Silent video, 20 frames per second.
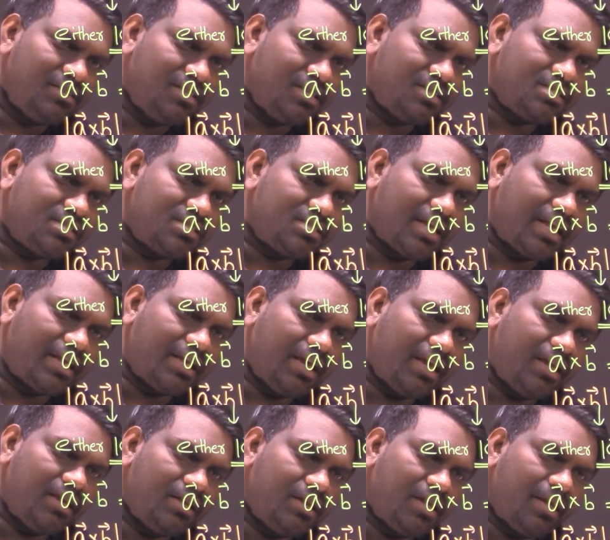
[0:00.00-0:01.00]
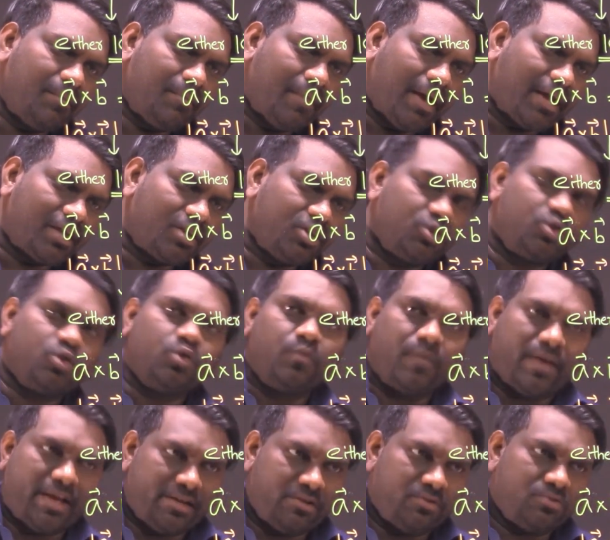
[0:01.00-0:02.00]
this is again a magnitude
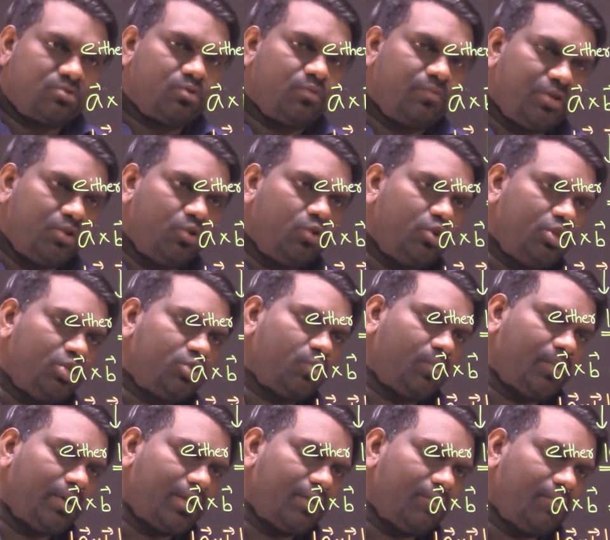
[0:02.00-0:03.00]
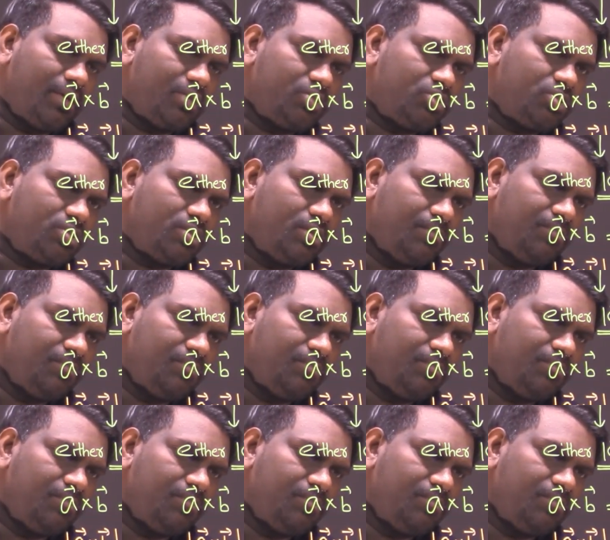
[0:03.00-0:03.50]
value, so we don't need to worry much.